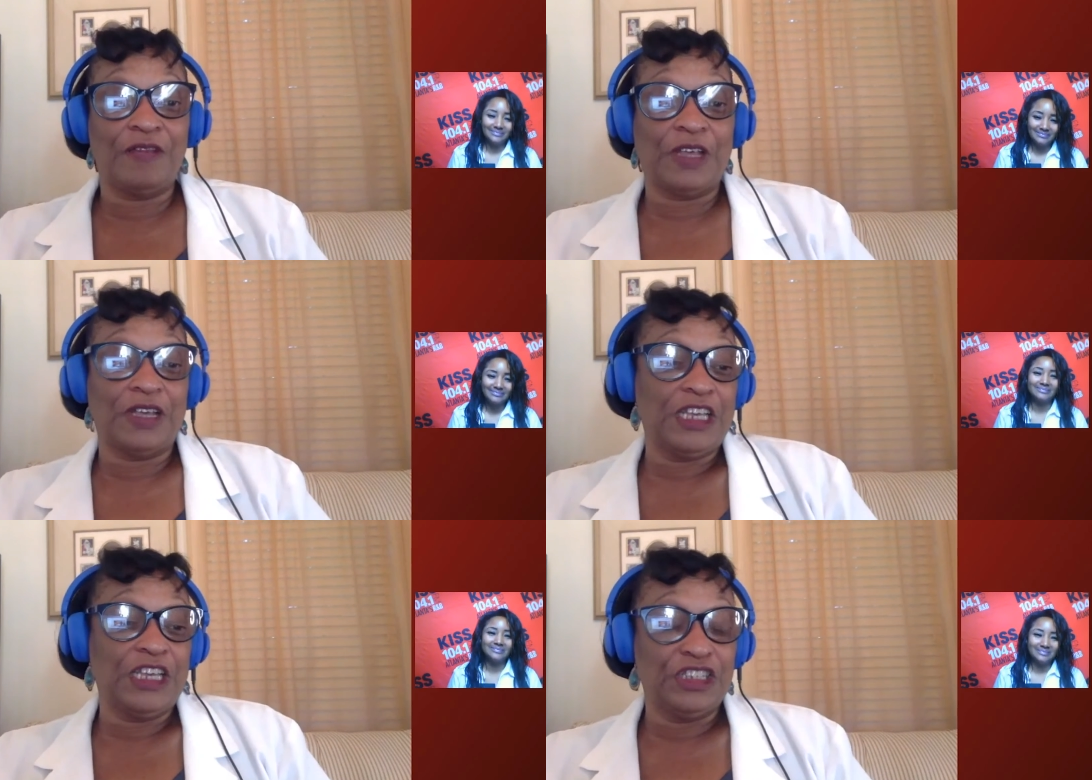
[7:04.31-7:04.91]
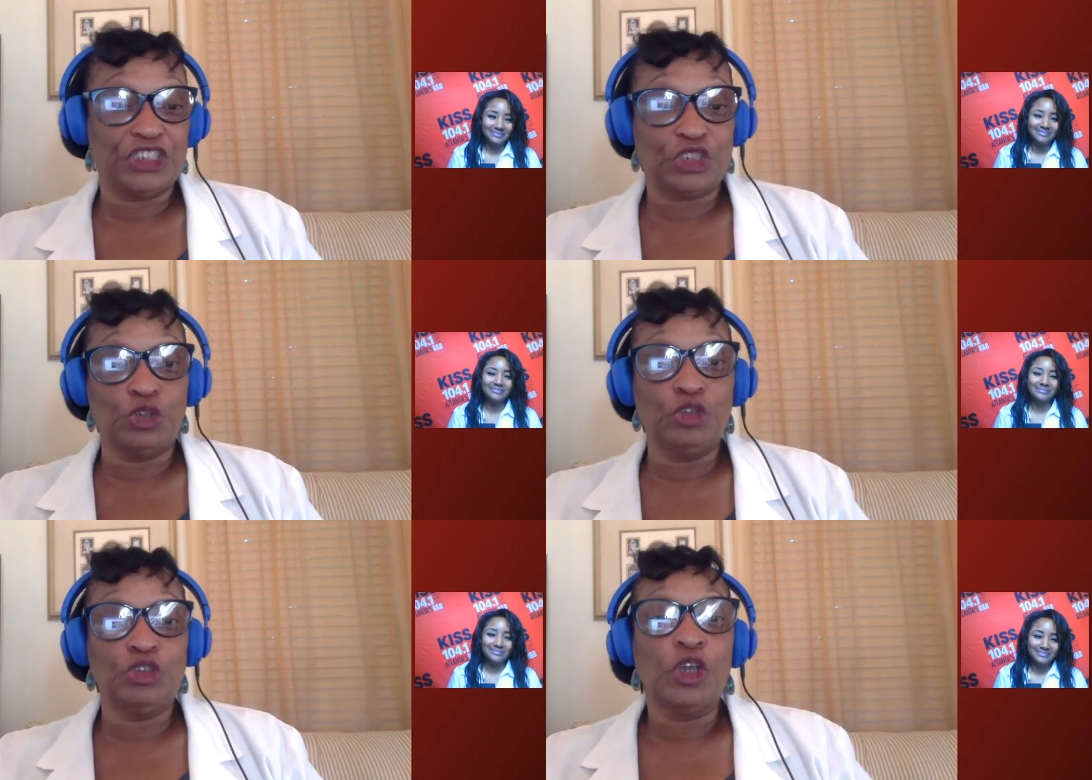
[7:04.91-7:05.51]
Speaker 1: uh, in the
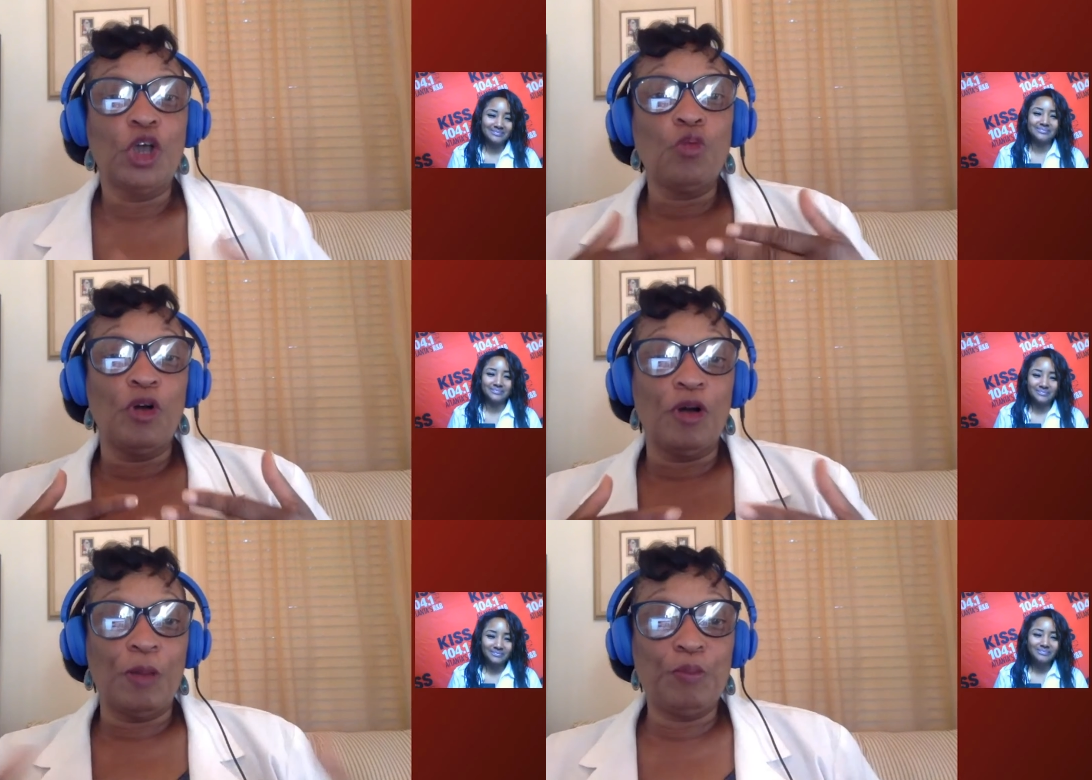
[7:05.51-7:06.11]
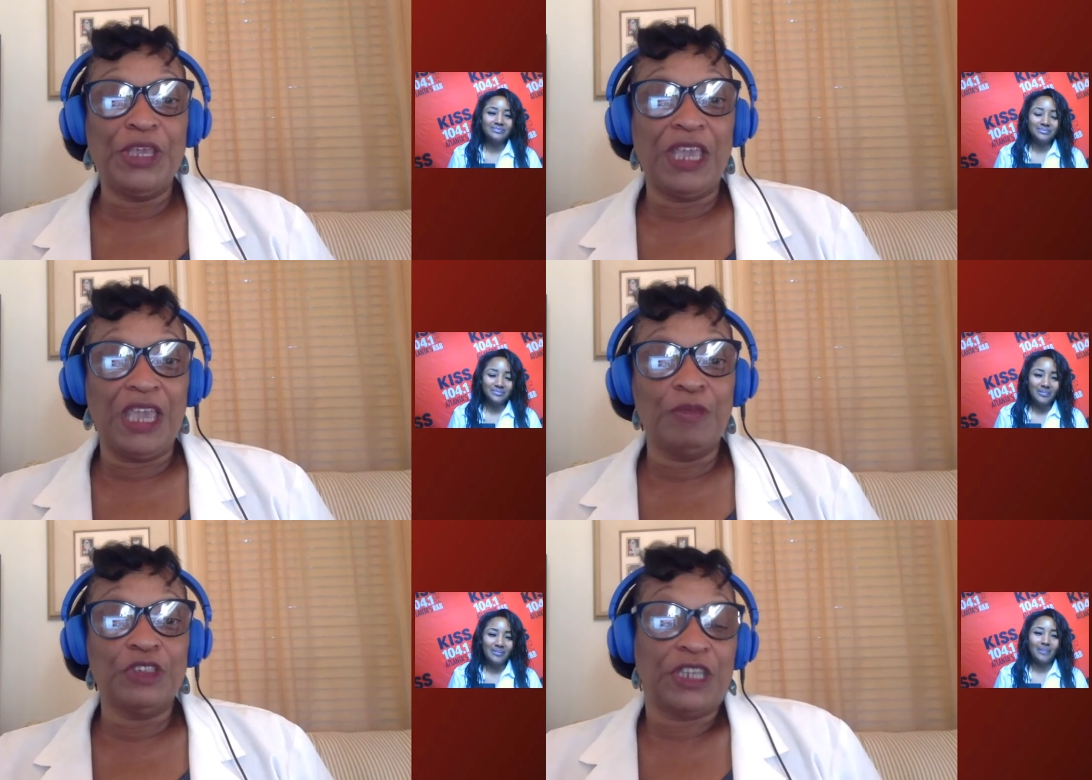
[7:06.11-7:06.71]
schools will be
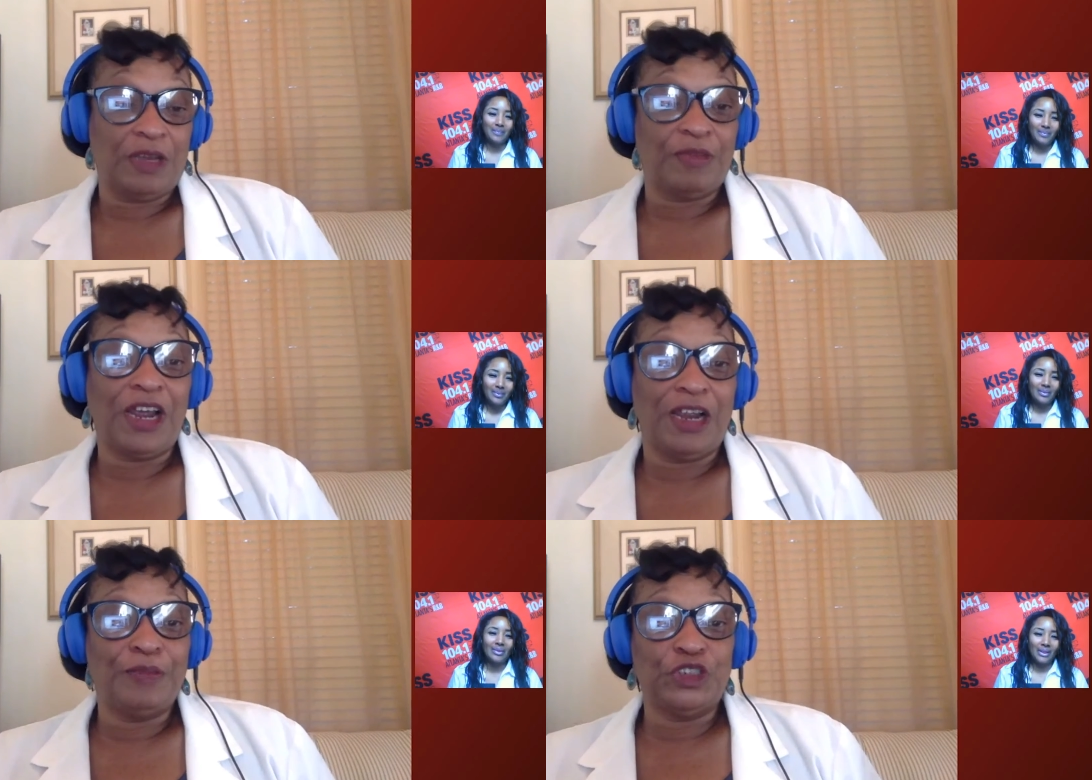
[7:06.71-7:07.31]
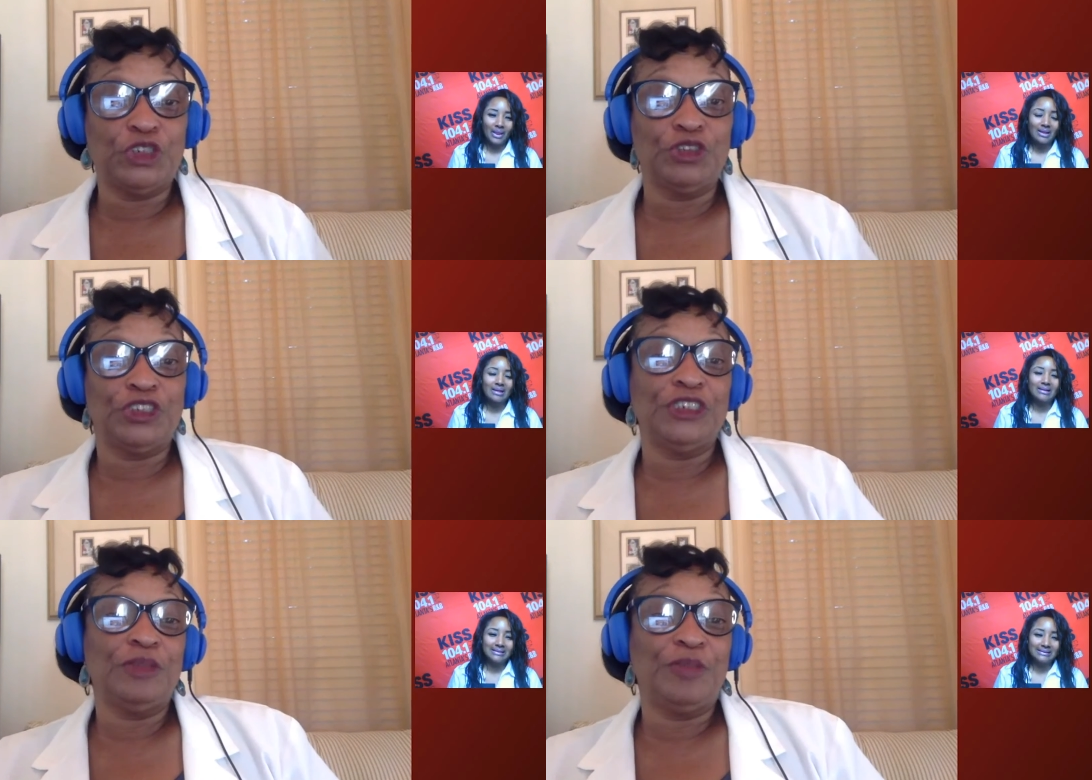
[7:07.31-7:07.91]
able to have an
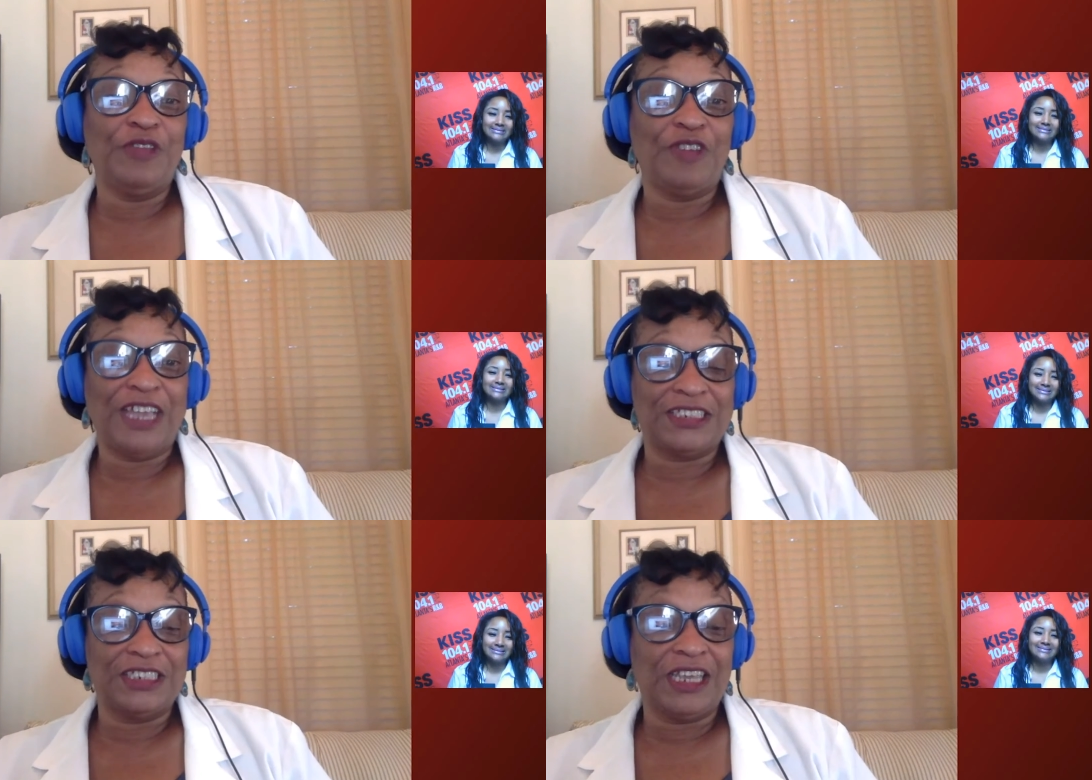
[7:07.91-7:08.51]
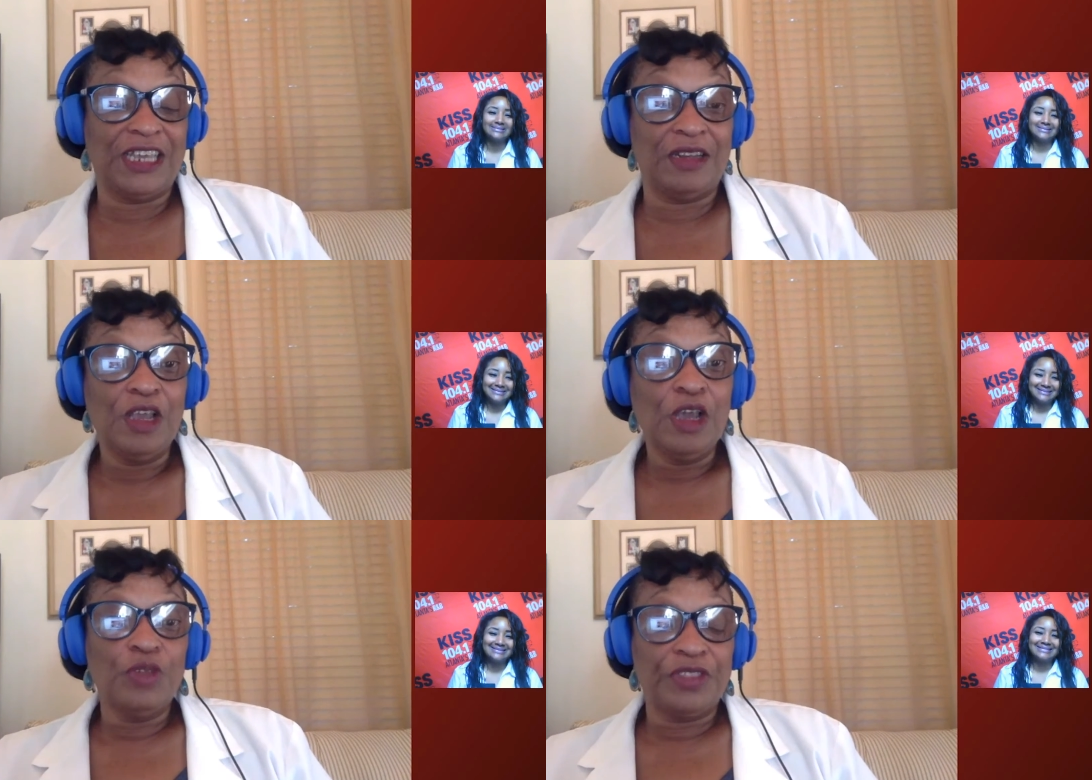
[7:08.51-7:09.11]
opportunity to be vaccinated
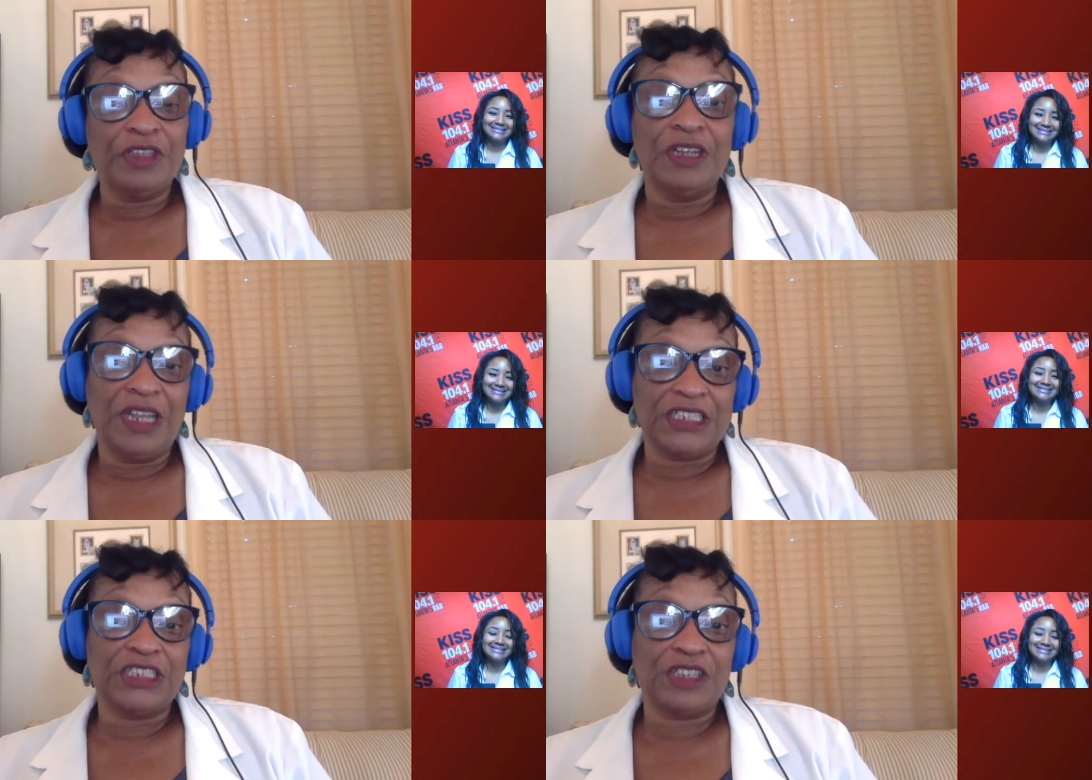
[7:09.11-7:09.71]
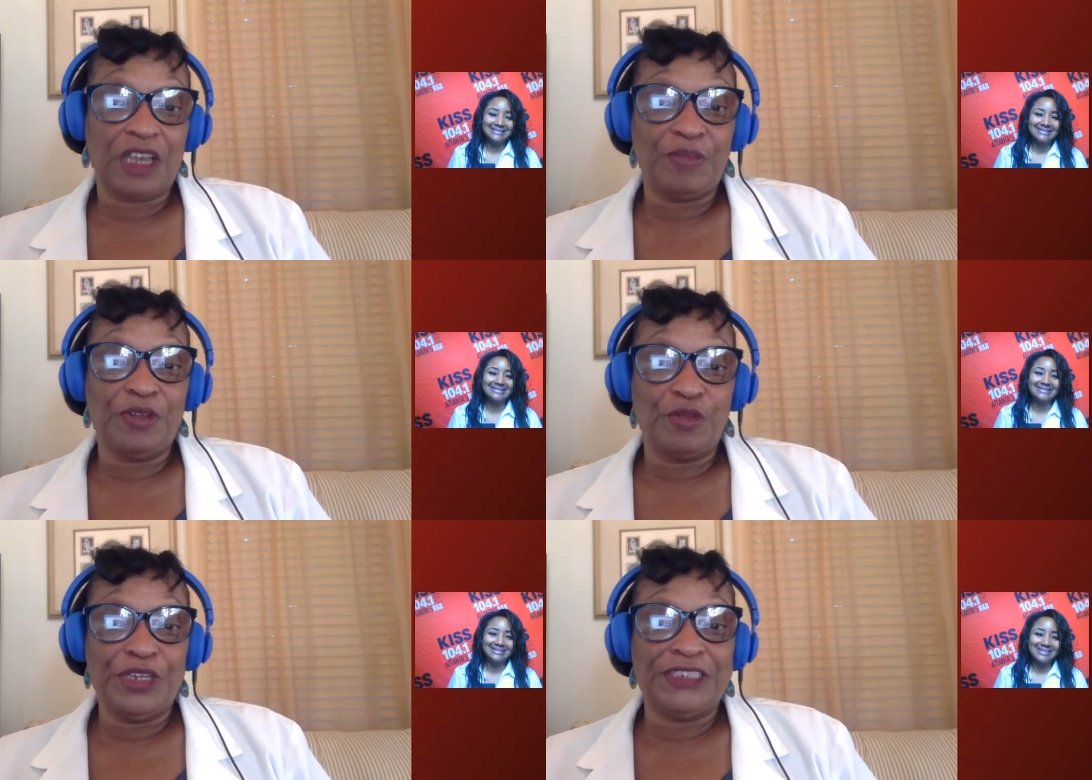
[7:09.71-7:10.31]
within the next couple
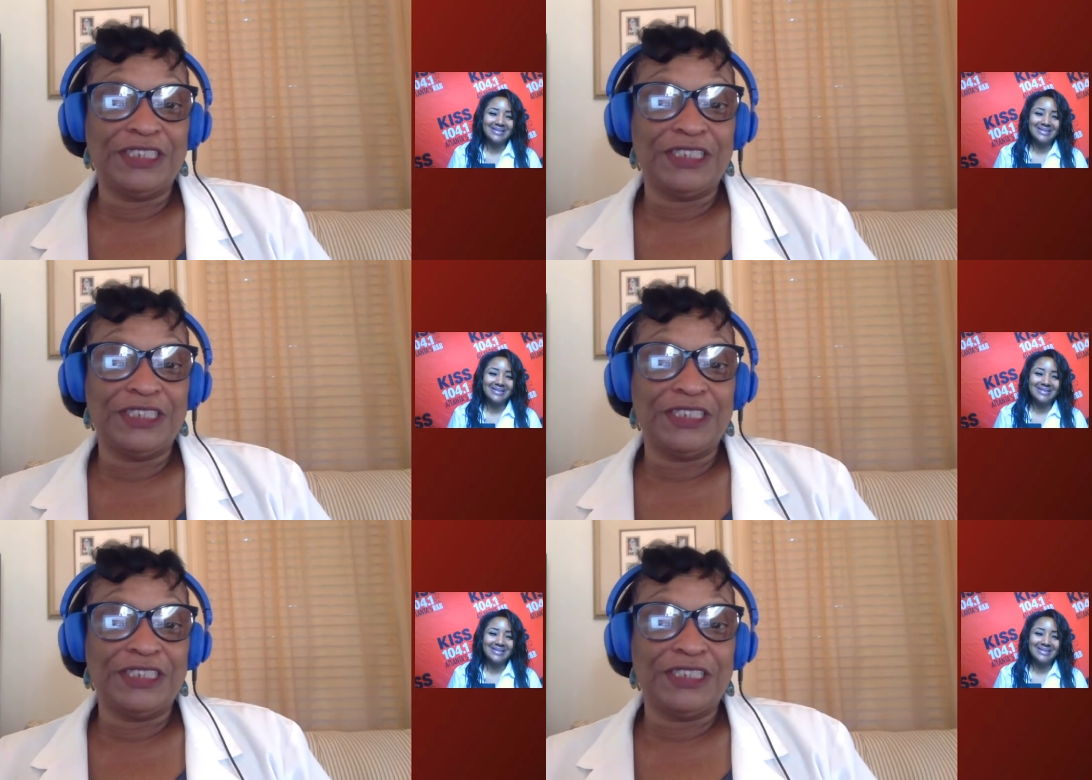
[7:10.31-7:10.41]
of weeks.